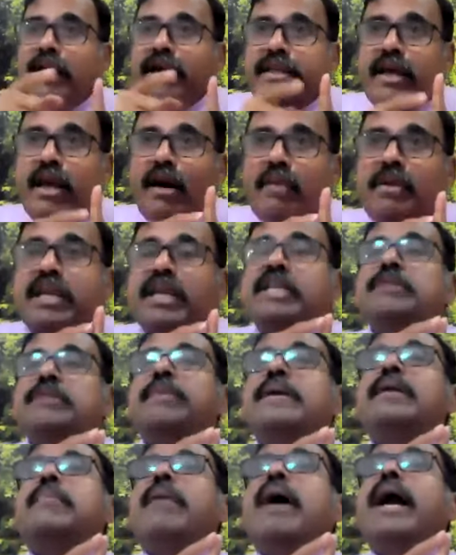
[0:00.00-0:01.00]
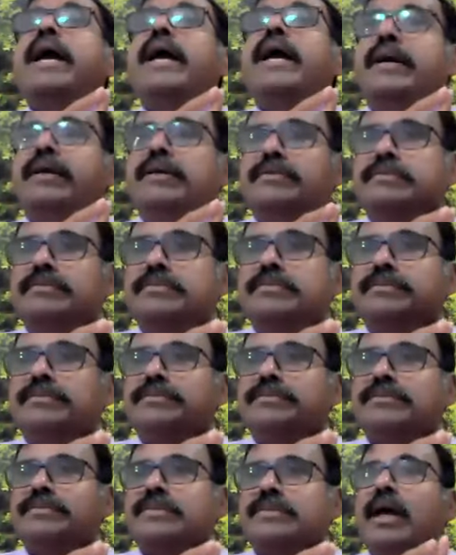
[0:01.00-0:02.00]
It cannot be reached by the mind.
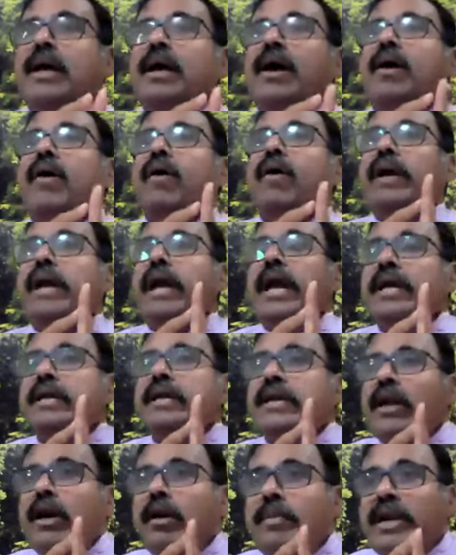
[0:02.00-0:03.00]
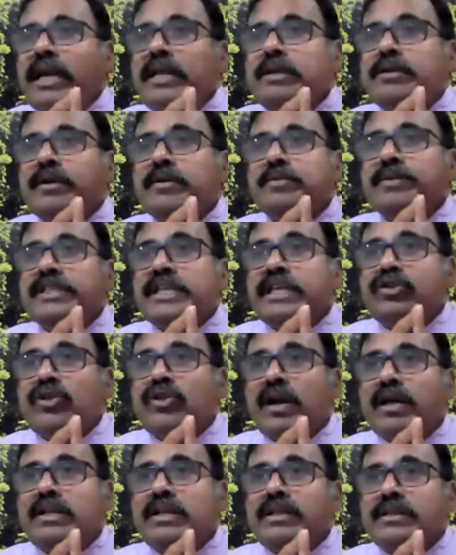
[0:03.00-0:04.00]
Okay, it cannot be reached by
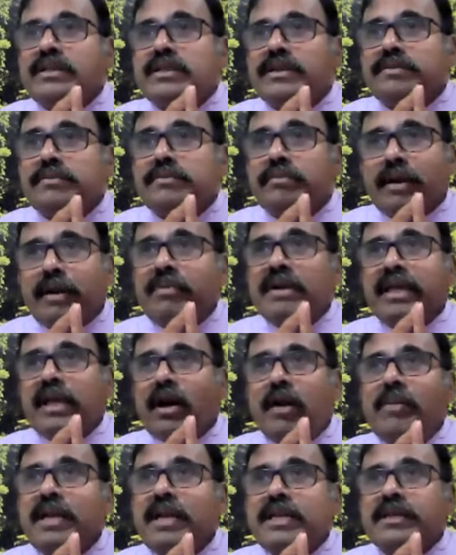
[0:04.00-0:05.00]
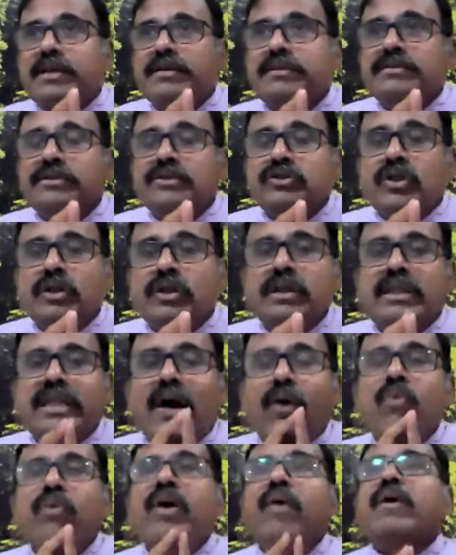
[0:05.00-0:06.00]
sense organs. Brahman cannot be reached. So
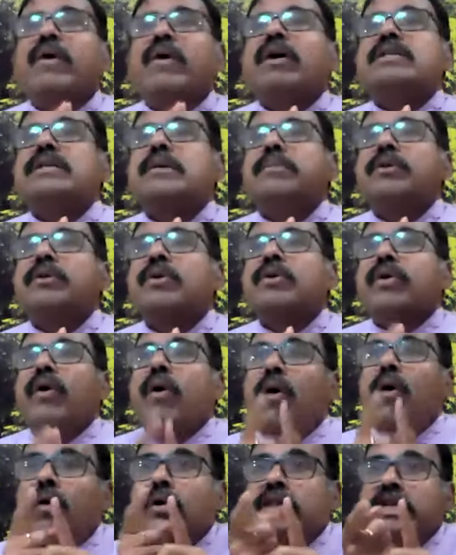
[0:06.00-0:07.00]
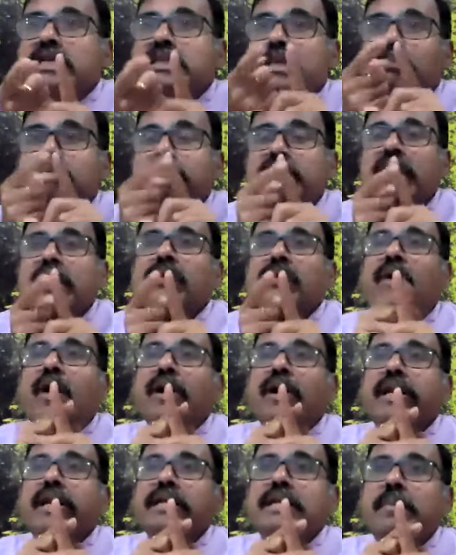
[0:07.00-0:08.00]
now we have a concept that, oh, there is something
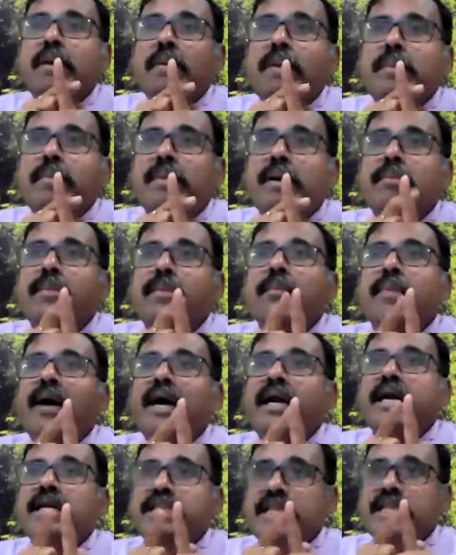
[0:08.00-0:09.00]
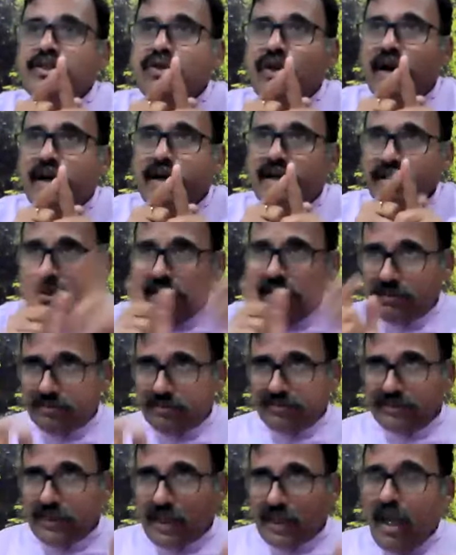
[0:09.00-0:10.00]
not reachable by Brahman, mind and sense organs.
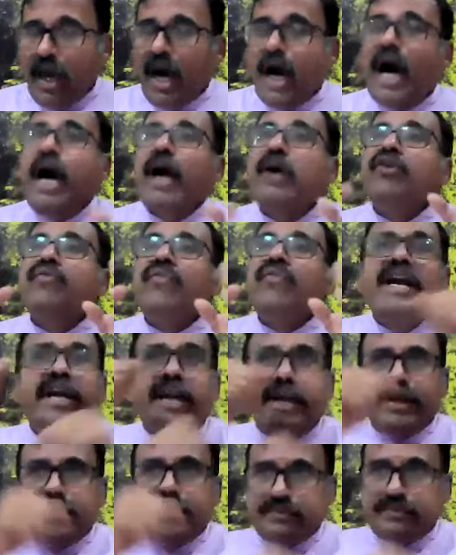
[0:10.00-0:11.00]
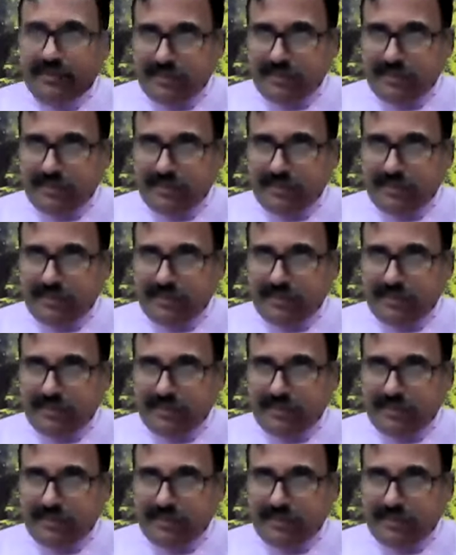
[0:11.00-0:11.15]
I have to find it.